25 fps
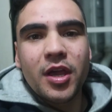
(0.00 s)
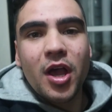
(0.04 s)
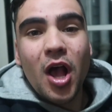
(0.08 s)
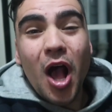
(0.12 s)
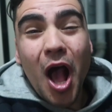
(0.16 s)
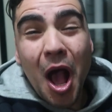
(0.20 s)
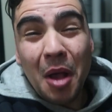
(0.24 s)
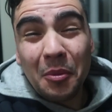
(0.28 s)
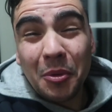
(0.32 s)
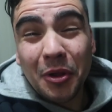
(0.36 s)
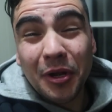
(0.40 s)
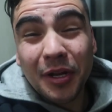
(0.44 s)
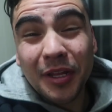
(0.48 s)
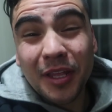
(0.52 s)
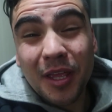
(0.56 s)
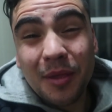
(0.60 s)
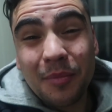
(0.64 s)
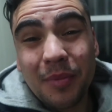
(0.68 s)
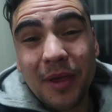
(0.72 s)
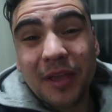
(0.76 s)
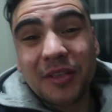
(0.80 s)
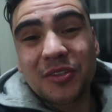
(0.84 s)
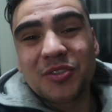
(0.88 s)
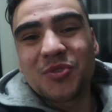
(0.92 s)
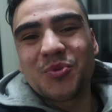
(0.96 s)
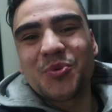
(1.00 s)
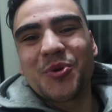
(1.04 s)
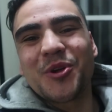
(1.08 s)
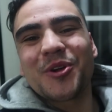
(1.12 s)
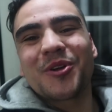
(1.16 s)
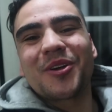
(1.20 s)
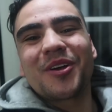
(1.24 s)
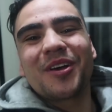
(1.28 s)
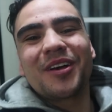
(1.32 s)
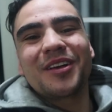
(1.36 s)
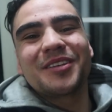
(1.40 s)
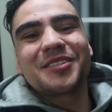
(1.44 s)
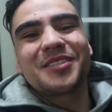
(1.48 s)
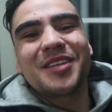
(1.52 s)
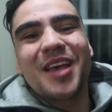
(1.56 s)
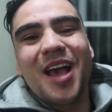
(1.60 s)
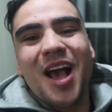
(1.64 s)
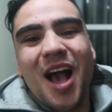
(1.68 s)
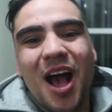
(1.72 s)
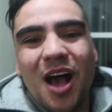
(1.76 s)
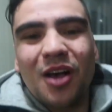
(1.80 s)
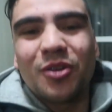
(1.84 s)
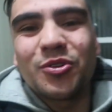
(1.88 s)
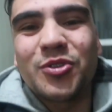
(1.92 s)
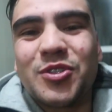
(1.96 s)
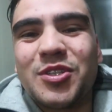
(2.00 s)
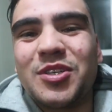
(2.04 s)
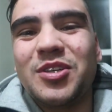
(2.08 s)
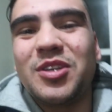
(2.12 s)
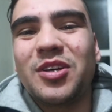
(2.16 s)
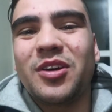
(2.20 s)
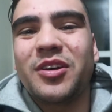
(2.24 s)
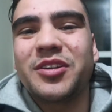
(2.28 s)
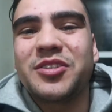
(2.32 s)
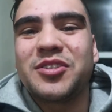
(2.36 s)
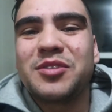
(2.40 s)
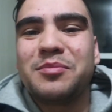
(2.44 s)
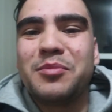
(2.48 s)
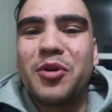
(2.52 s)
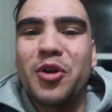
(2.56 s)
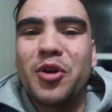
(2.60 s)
Yeah, I'm gonna get back to work, guys. I'll see you guys